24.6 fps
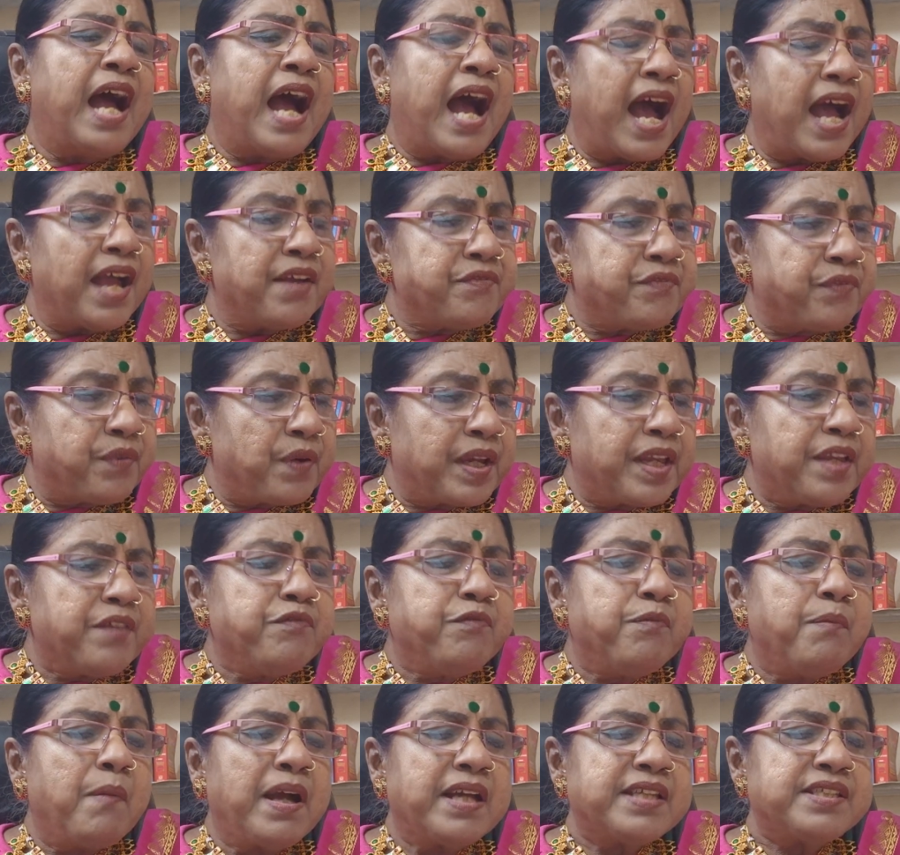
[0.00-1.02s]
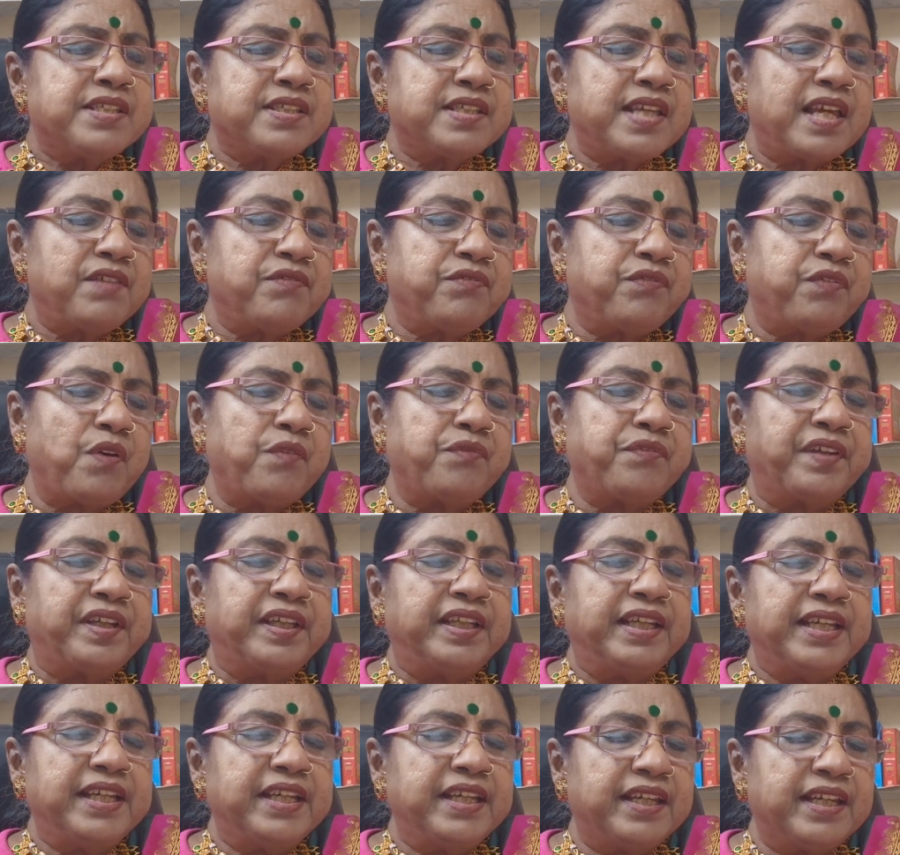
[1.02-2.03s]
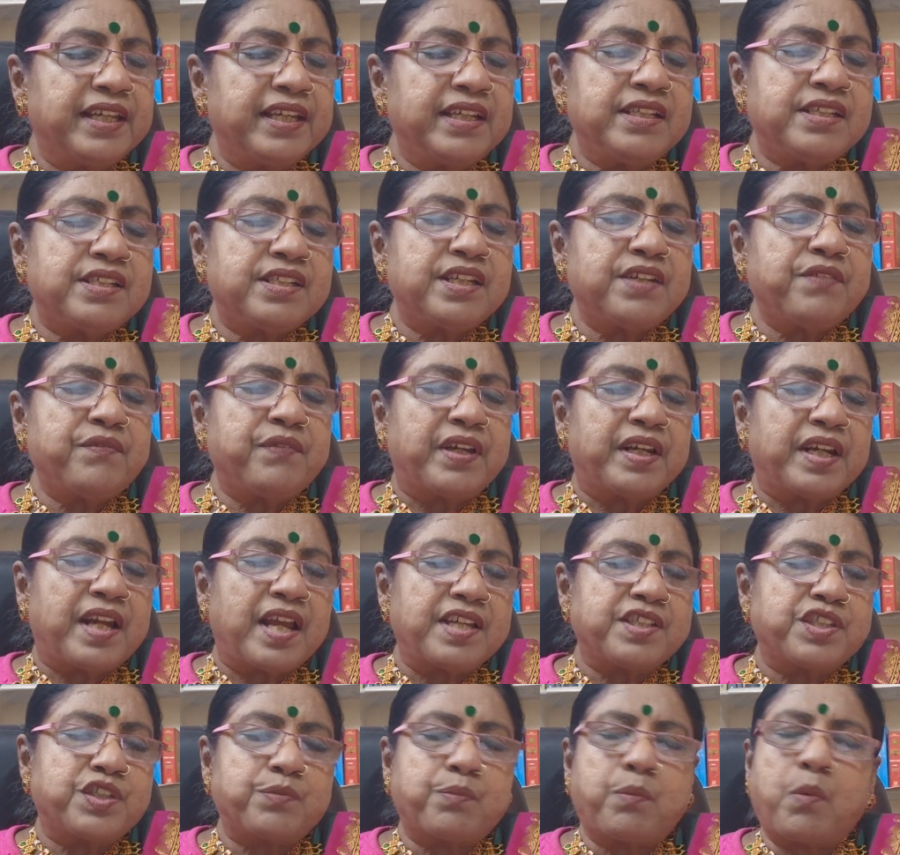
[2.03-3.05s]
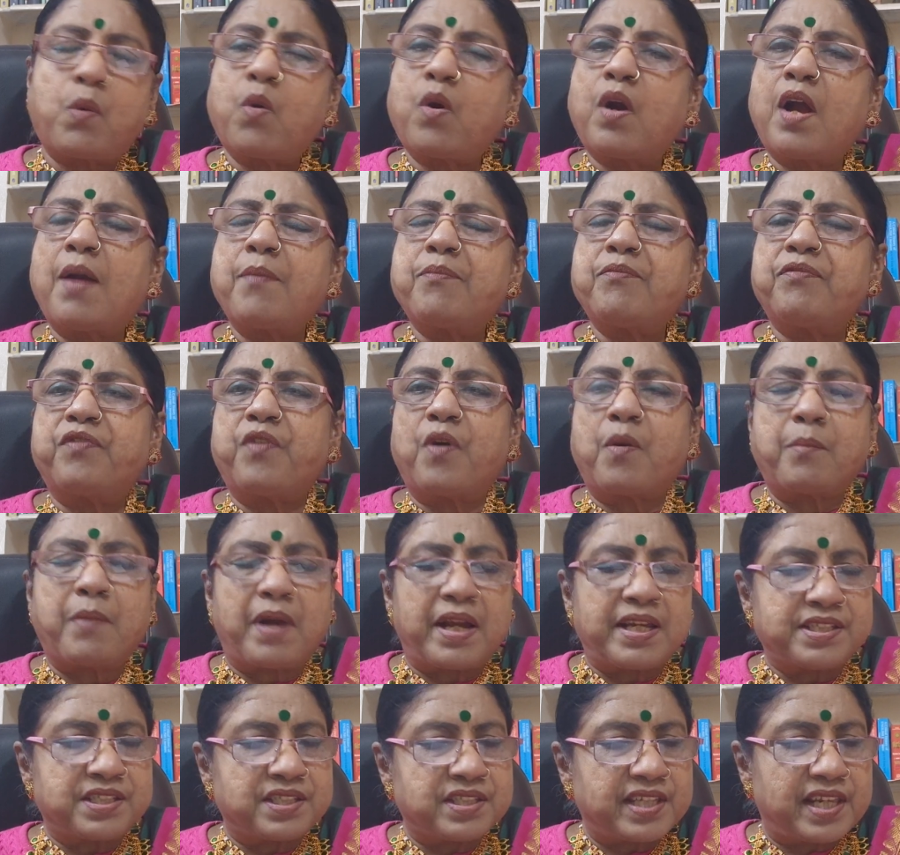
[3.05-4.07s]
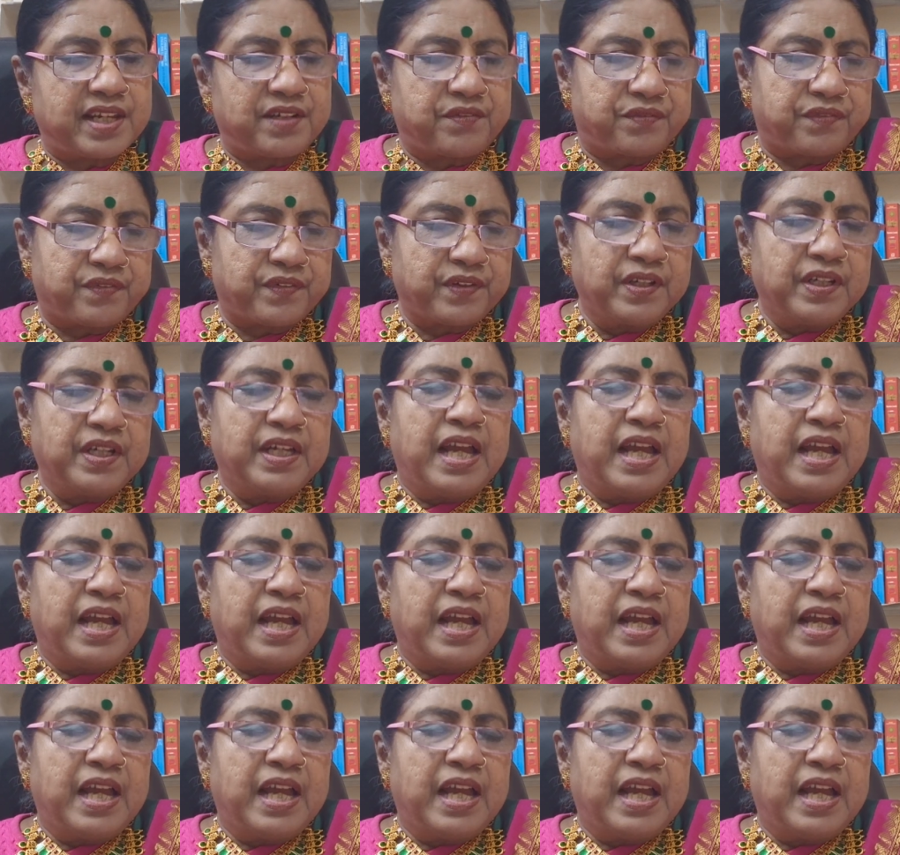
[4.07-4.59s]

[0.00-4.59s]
I forgive myself for feeling guilty when I spoke up for myself.